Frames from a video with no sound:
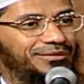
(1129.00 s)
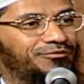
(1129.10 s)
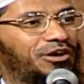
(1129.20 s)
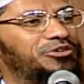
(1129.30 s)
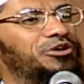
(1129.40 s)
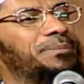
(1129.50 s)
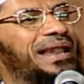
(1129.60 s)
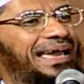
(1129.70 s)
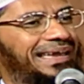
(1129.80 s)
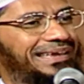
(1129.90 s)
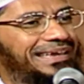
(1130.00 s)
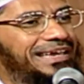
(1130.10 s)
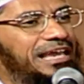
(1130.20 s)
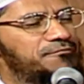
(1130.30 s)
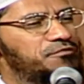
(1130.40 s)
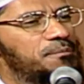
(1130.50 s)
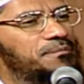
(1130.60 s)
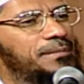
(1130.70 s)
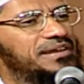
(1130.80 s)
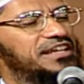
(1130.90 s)
what to apply? If you
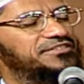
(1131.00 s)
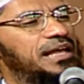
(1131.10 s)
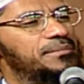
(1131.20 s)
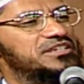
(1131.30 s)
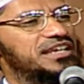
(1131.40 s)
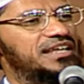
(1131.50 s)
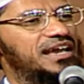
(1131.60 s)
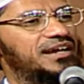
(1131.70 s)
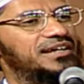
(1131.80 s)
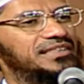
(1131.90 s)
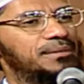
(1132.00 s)
implement the Islamic Sharia,